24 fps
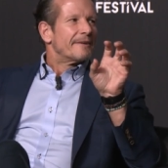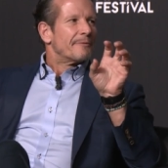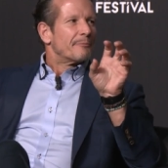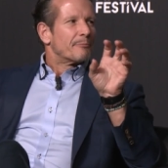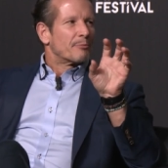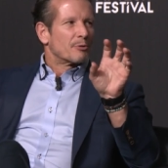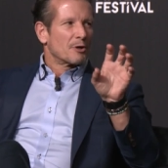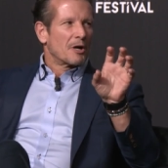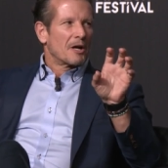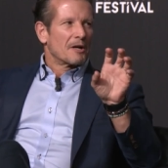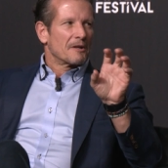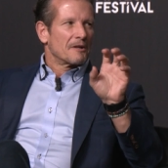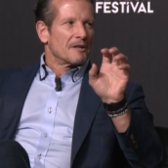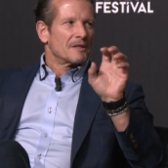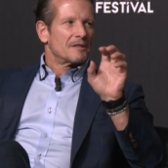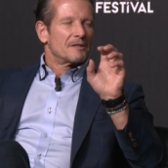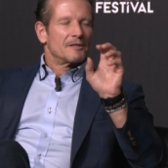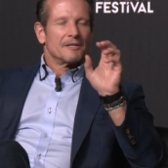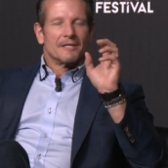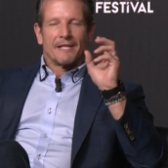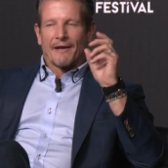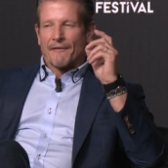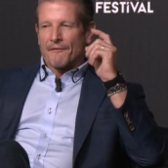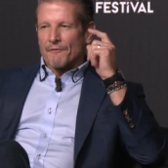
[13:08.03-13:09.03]

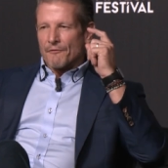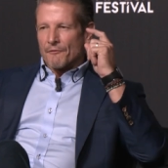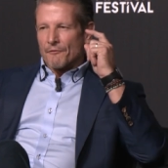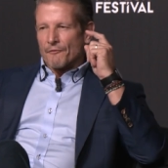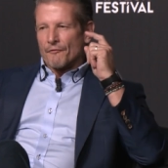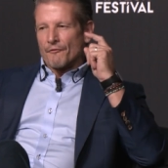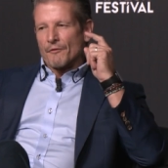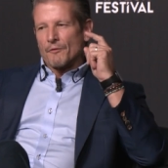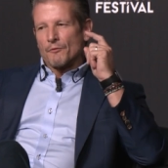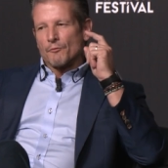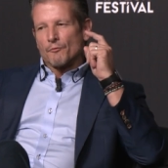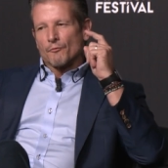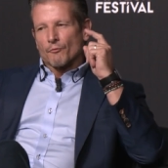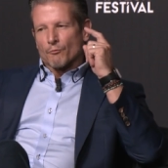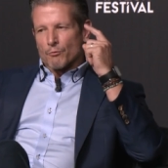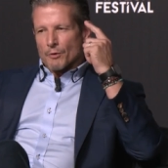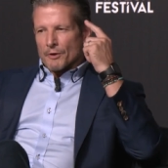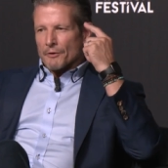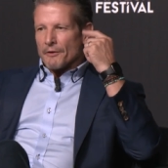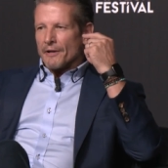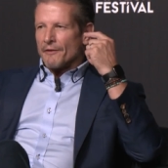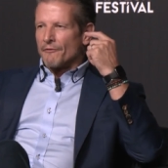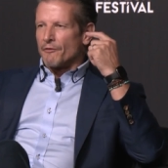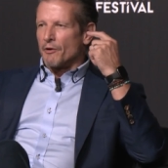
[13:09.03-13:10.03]
product that
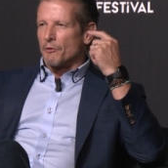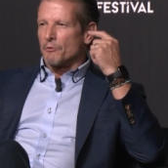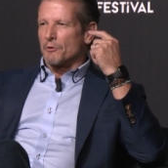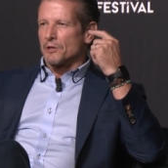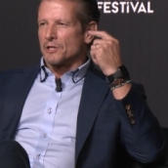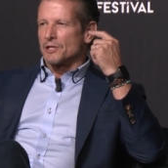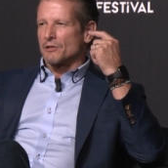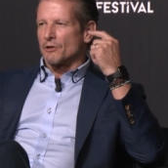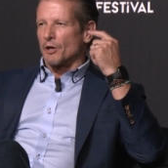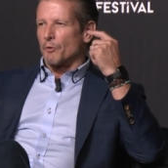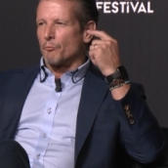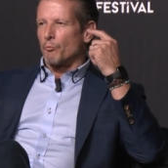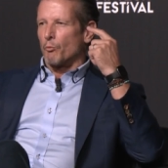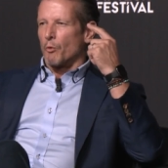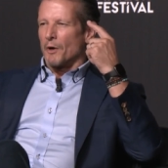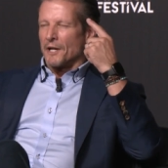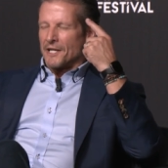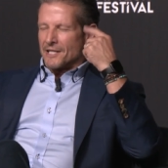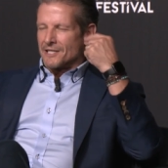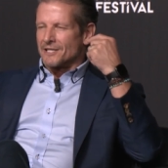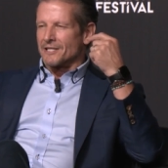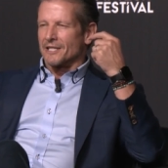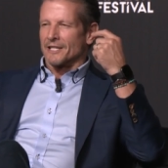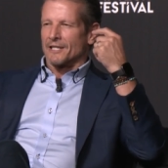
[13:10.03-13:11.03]
really focuses on what
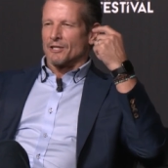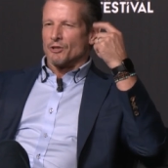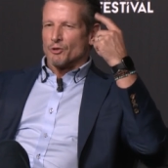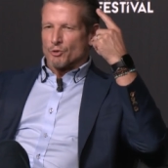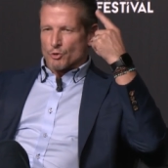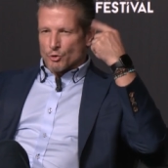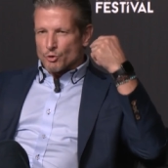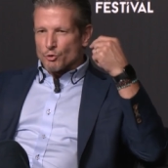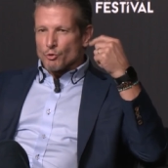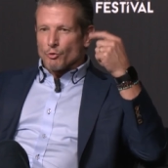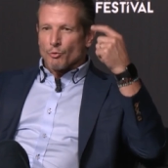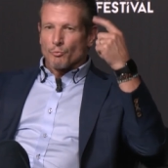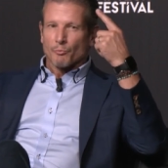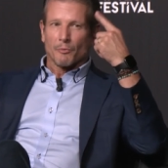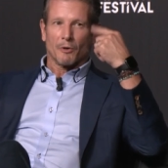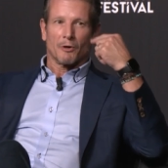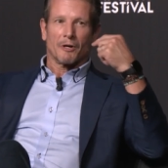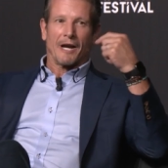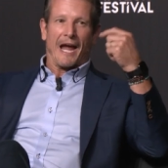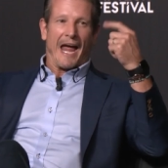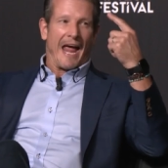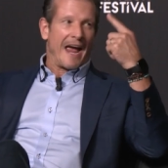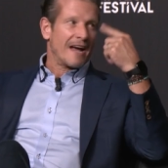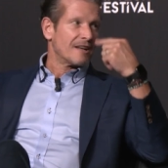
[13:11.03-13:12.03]
is the
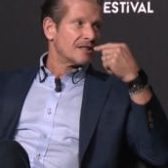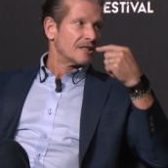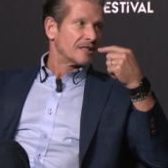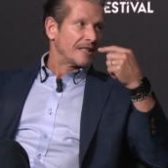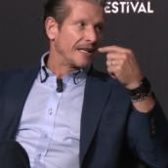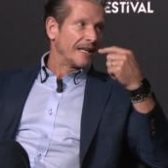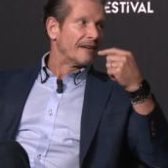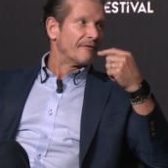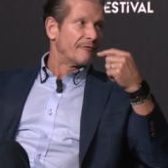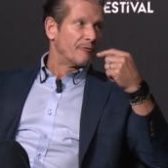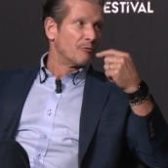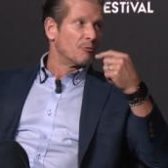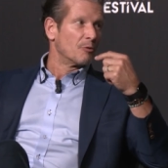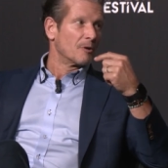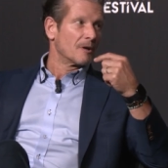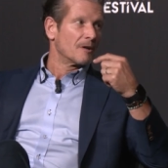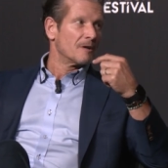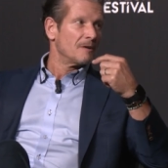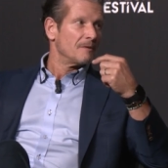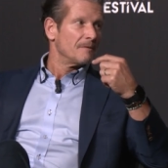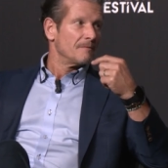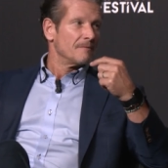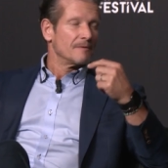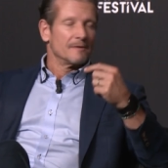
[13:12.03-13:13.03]
consumer asking
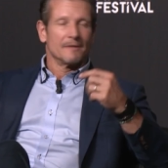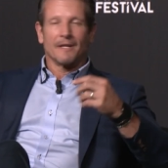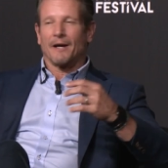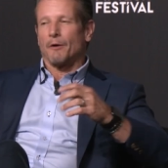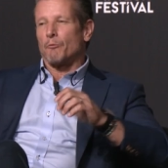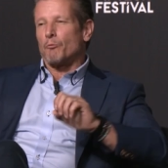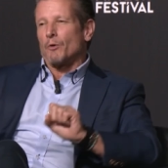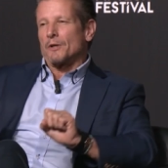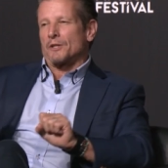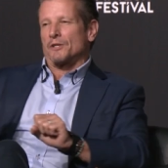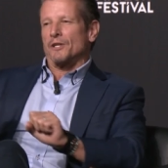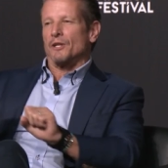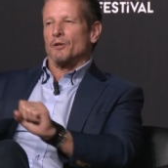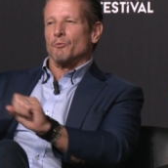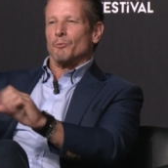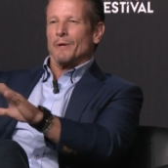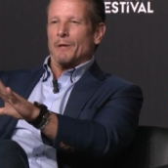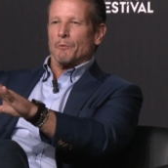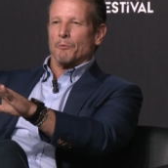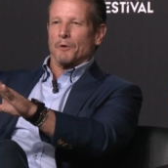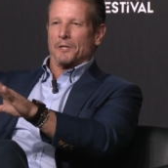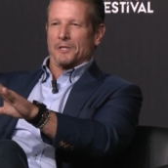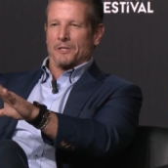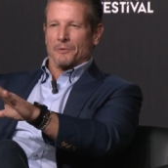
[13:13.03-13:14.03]
for, not what did
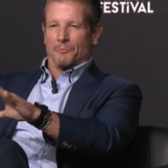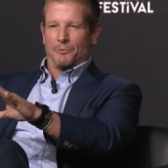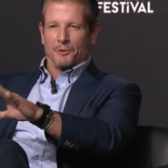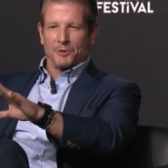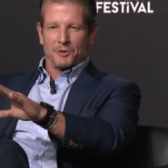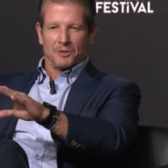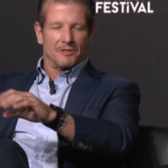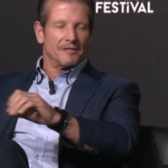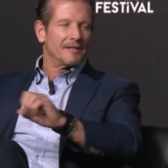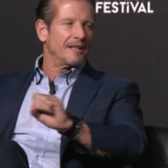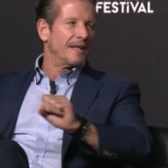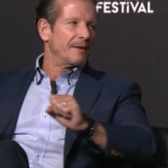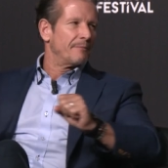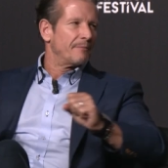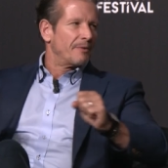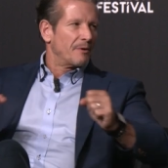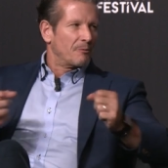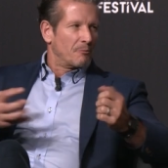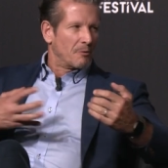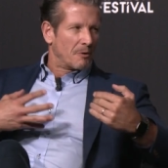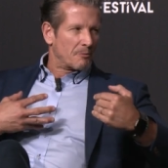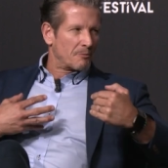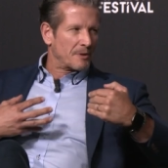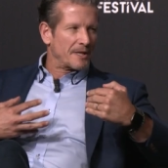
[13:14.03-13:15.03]
we want to push to them, but
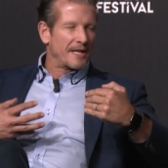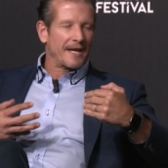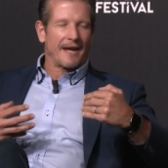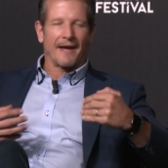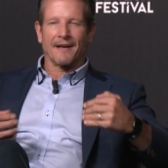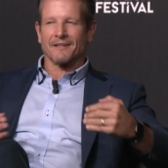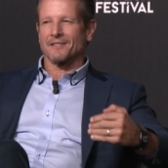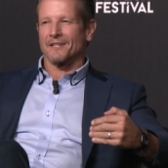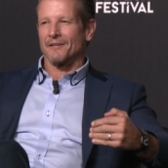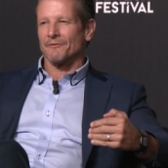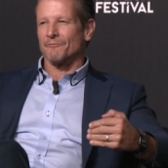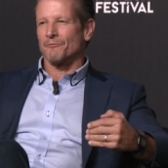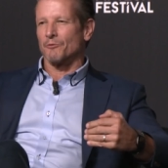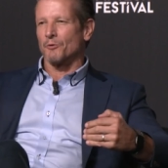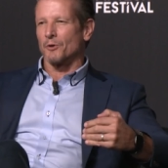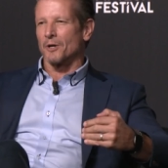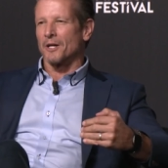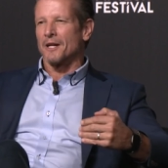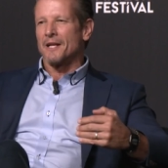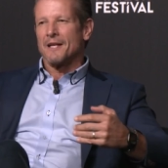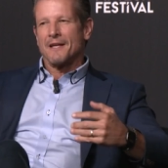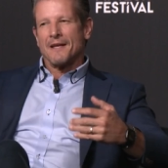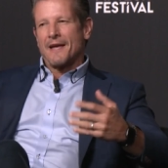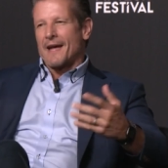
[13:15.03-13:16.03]
what were they asking
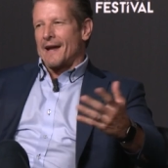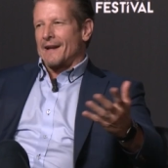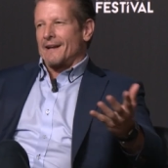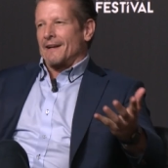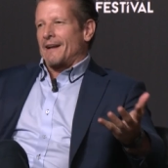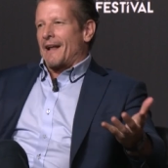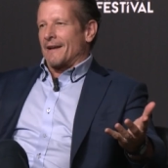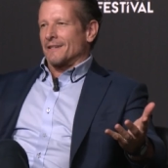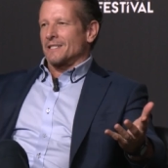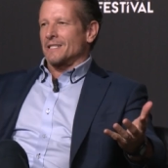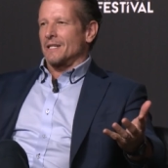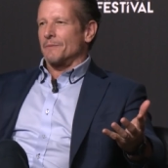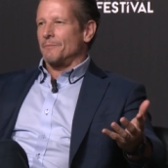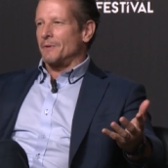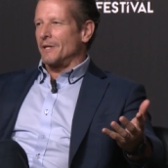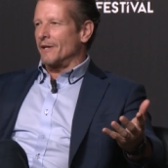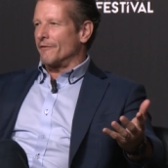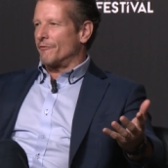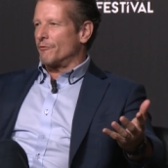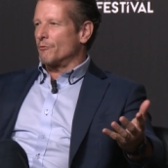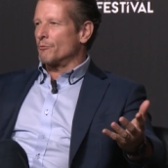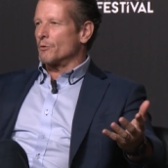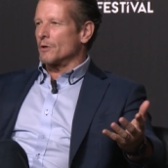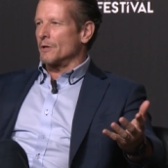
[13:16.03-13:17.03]
for, and it has to be
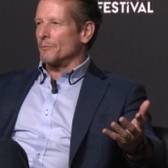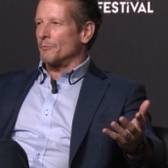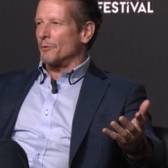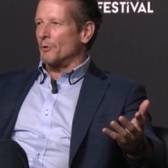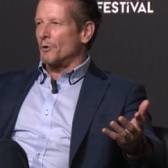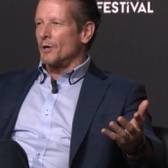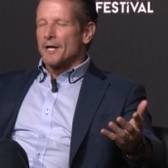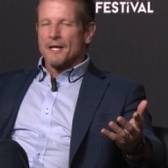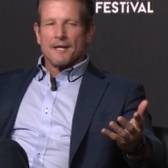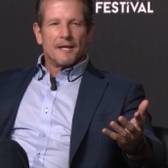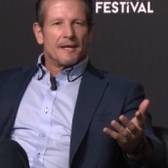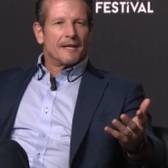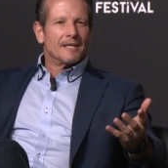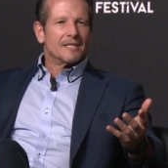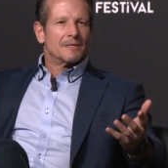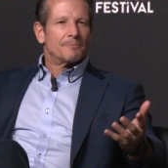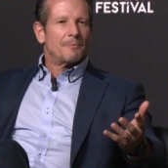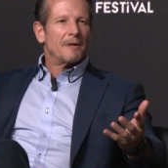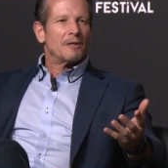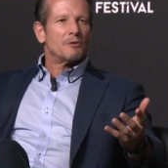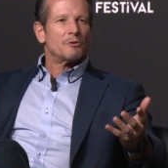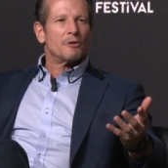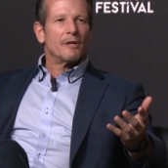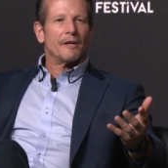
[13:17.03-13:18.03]
affordable,
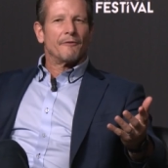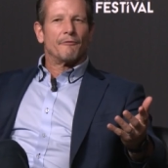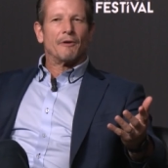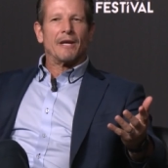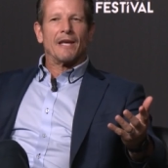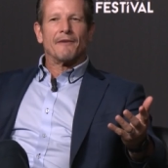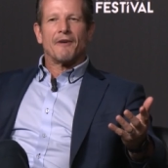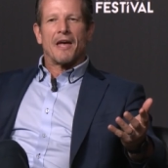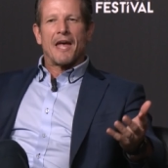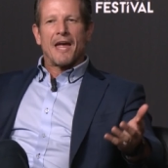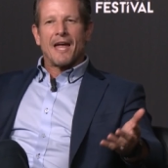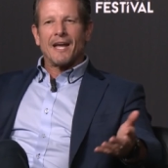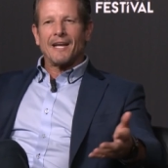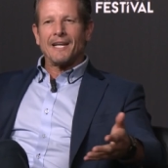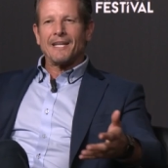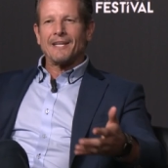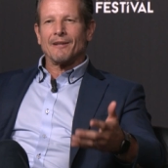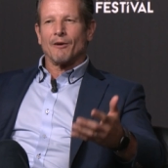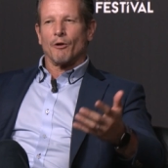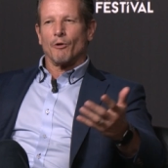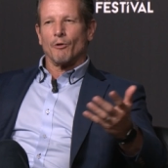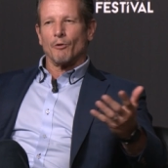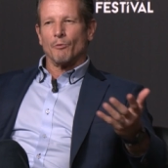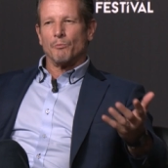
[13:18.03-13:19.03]
especially if we have any
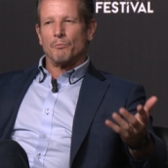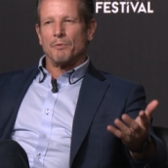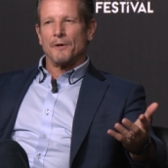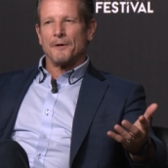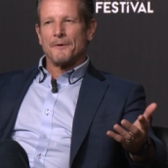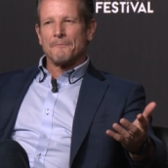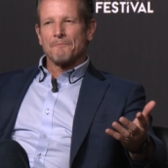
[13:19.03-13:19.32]
hope